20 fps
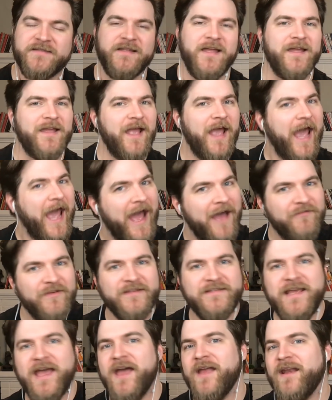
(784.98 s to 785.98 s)
like
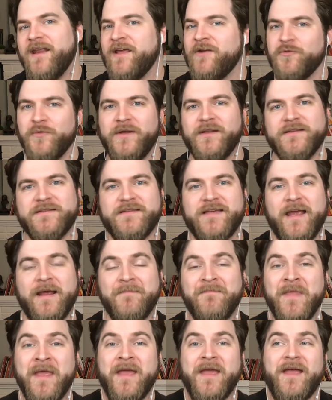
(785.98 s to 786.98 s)
having debt in real
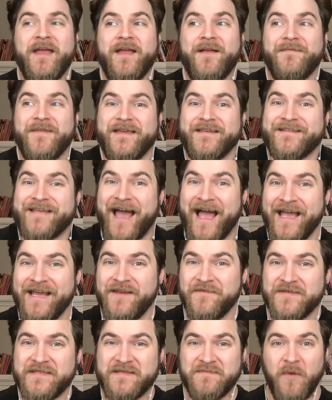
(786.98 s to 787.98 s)
estate is kind
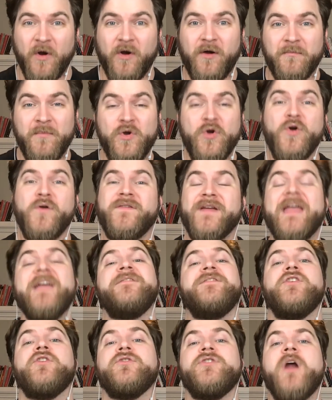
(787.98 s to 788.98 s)
of a smart move
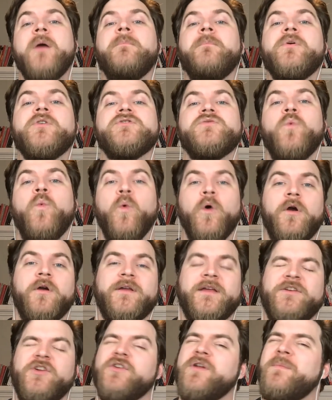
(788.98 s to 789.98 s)
if your numbers
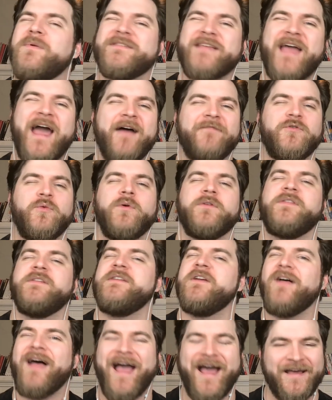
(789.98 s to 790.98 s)
work and your numbers have to work, the
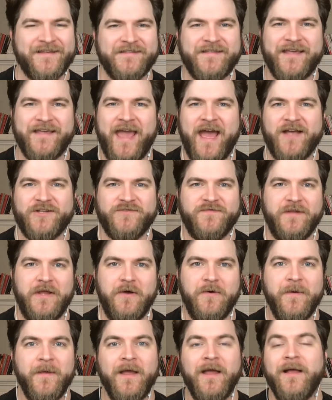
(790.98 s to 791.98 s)
deal has to cash flow.
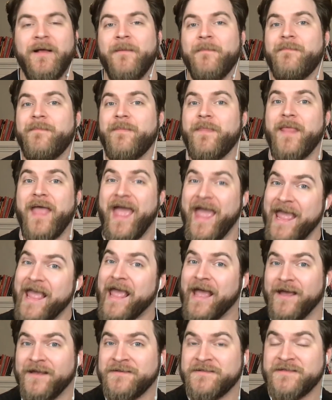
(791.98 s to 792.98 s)

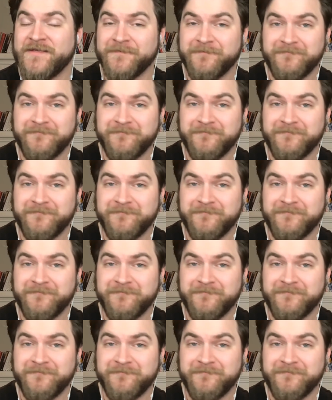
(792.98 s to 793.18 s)
And